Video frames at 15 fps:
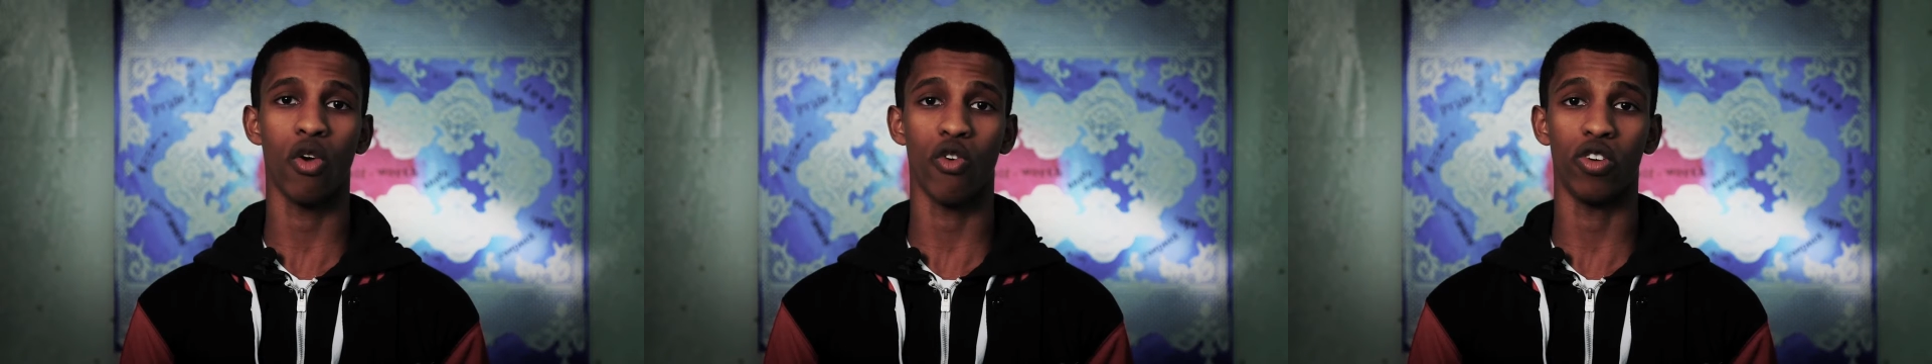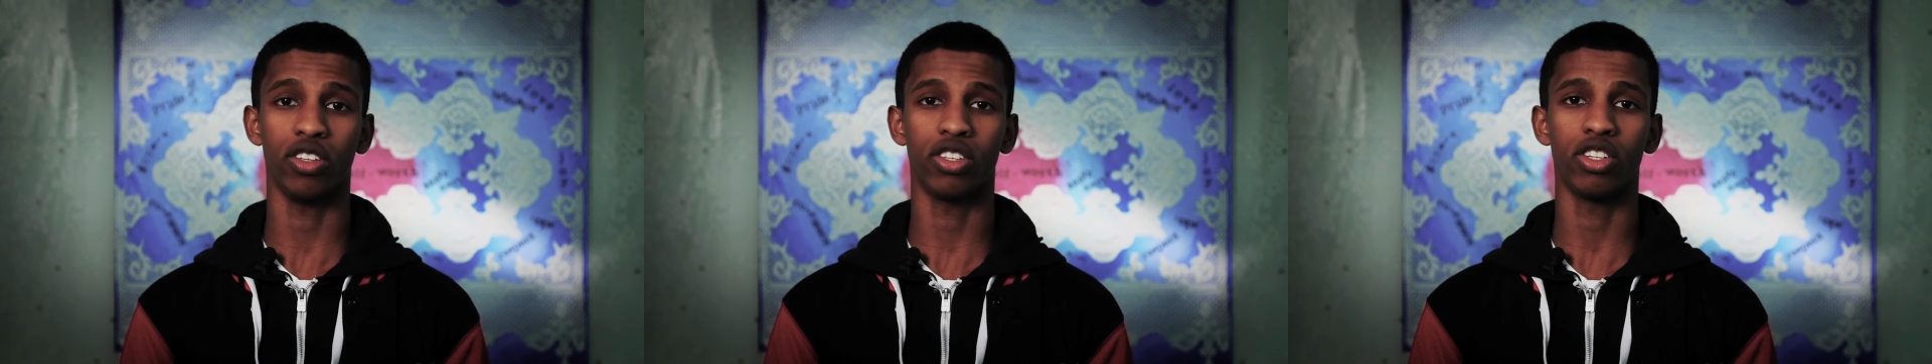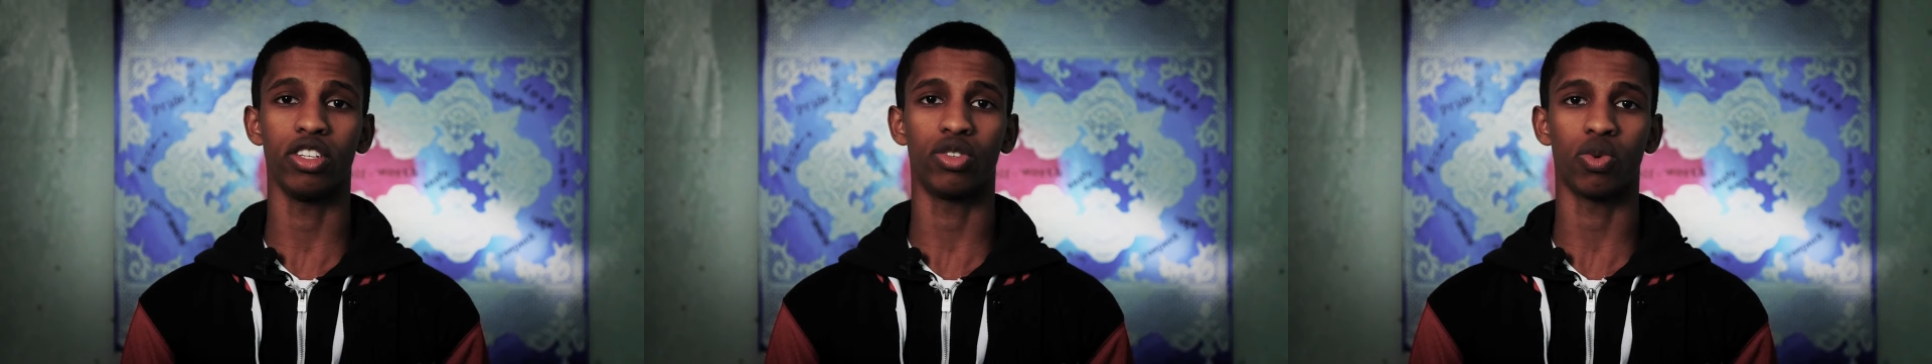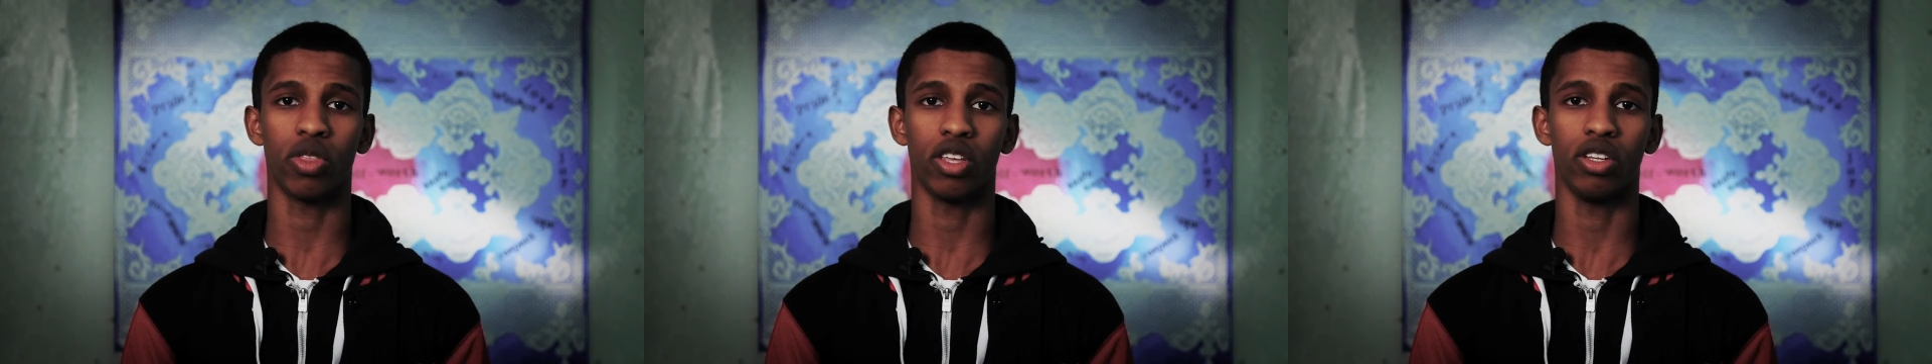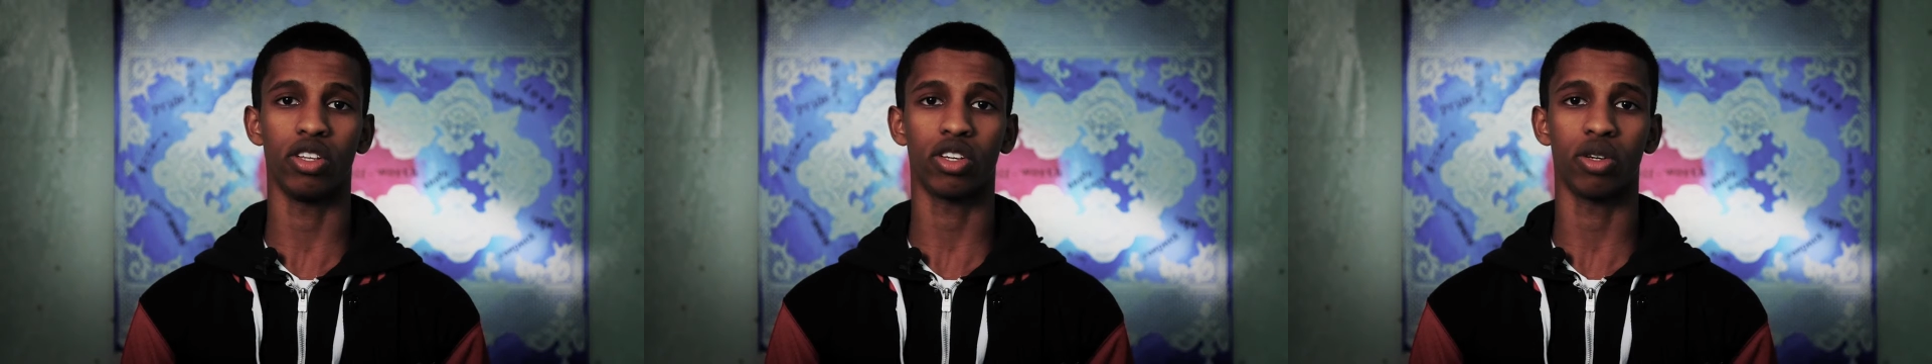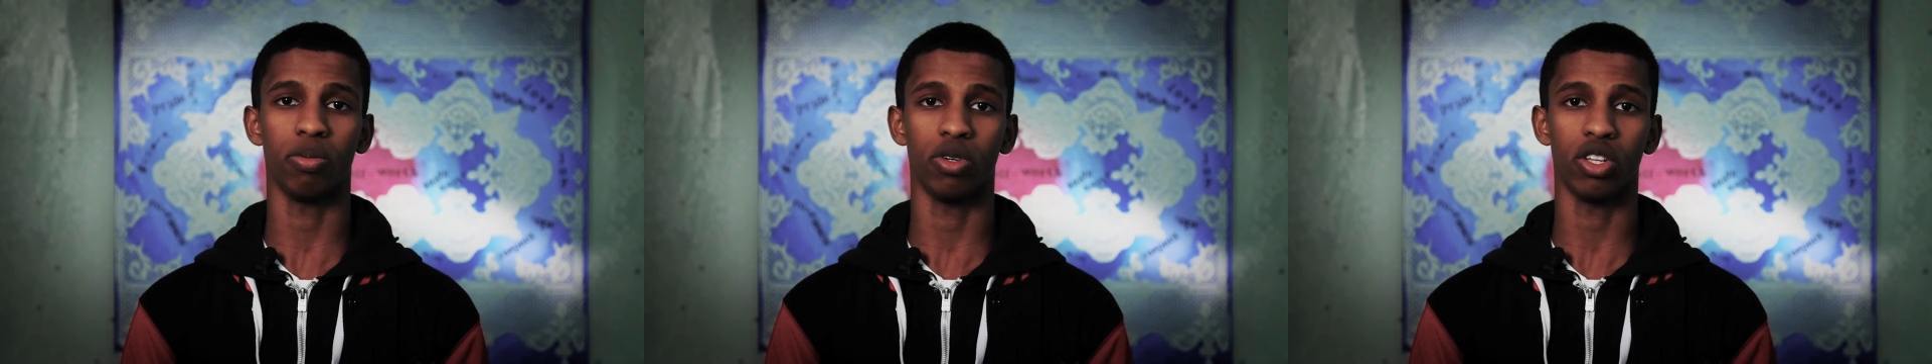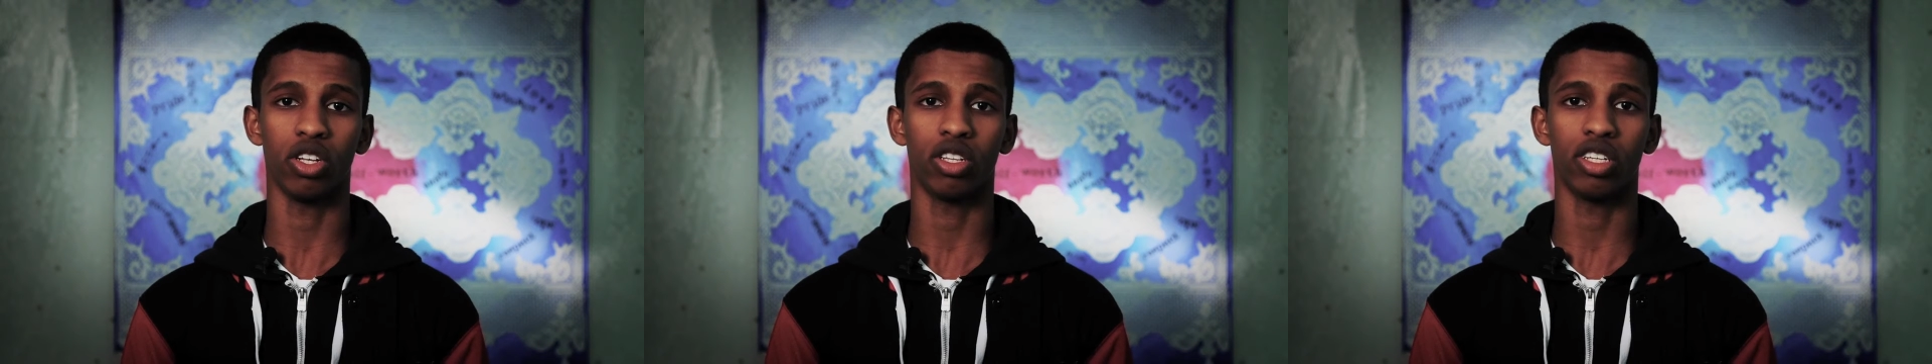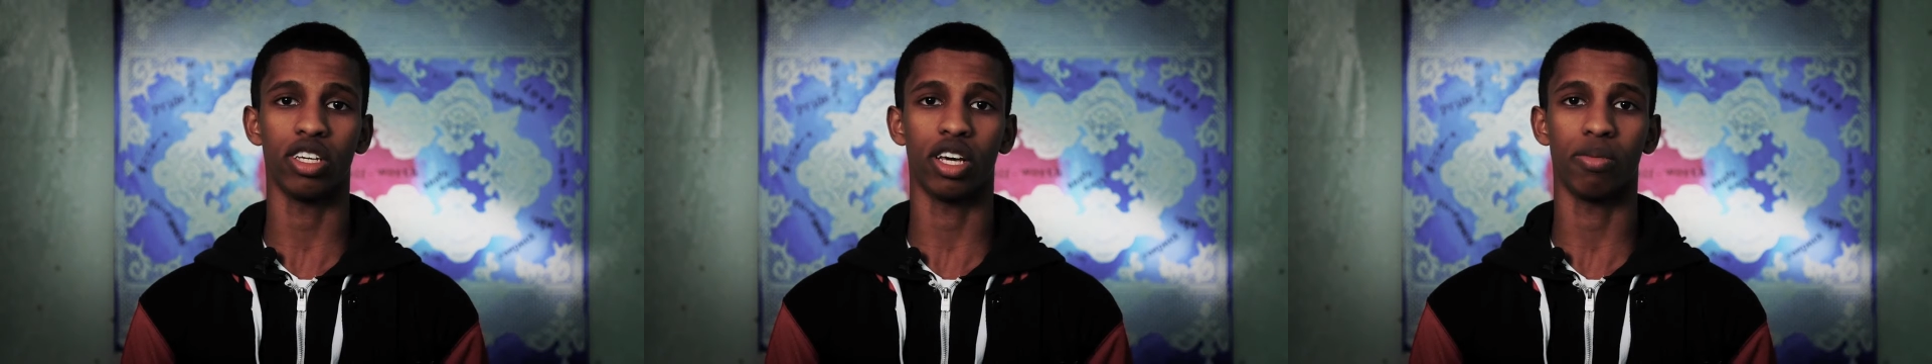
residents within the community